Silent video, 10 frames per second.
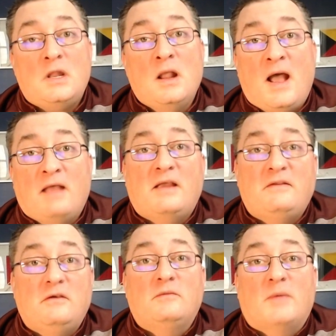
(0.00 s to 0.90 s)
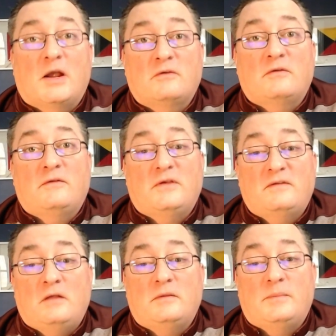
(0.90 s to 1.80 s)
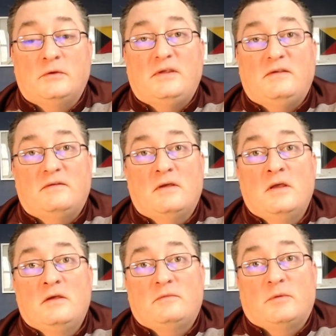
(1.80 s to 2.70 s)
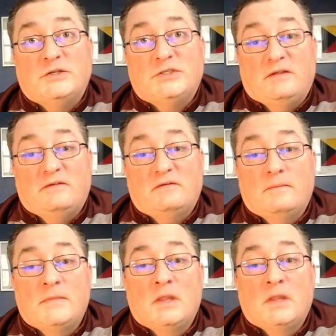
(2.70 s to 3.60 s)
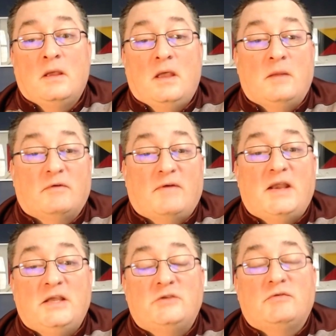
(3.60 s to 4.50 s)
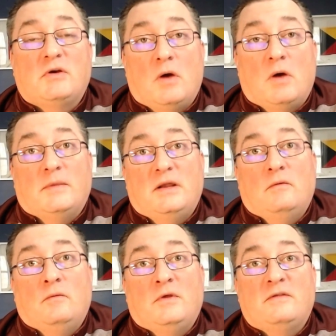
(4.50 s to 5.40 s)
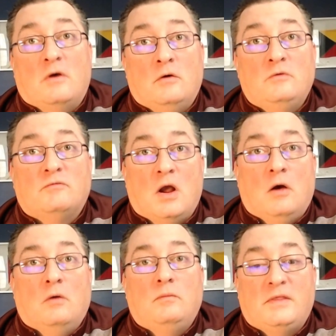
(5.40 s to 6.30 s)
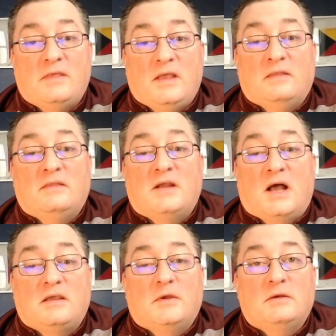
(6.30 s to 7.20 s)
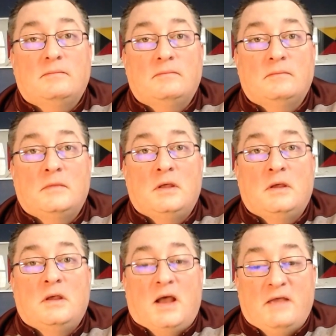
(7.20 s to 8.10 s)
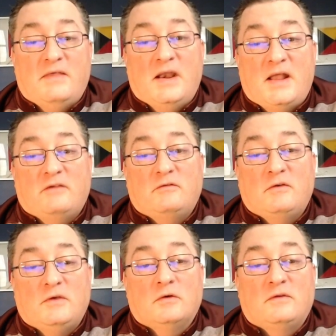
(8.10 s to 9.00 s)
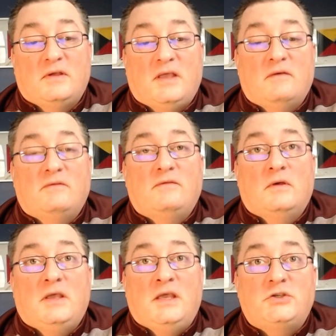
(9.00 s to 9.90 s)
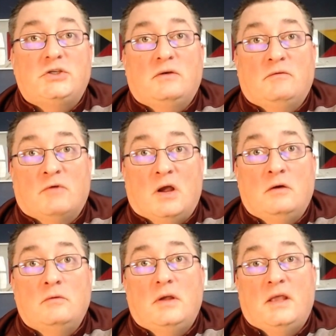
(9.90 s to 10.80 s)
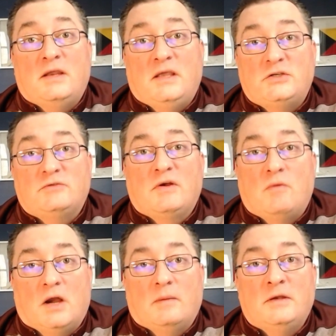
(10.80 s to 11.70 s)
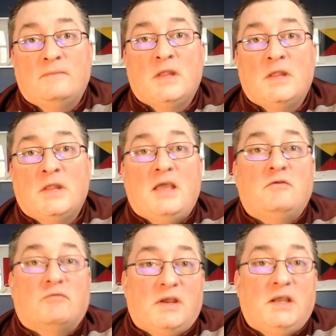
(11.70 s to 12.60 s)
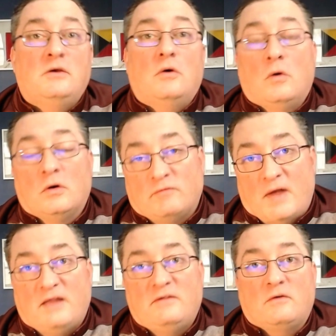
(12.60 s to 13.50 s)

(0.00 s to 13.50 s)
I like to use Microsoft Excel to build these spreadsheets and provide each requirement with its own row within the document. I then ask reviewers to give each row and each requirement a green or red